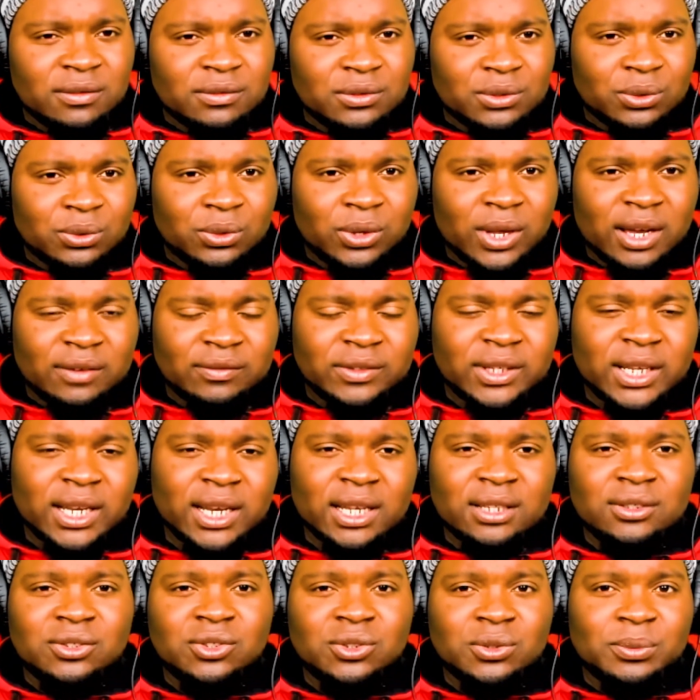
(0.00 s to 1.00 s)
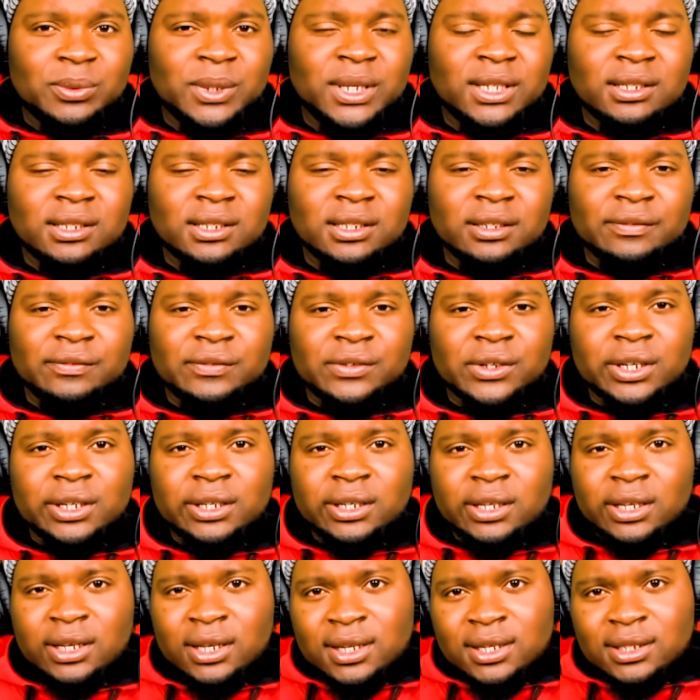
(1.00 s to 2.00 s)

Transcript: so you have that extra weight in the front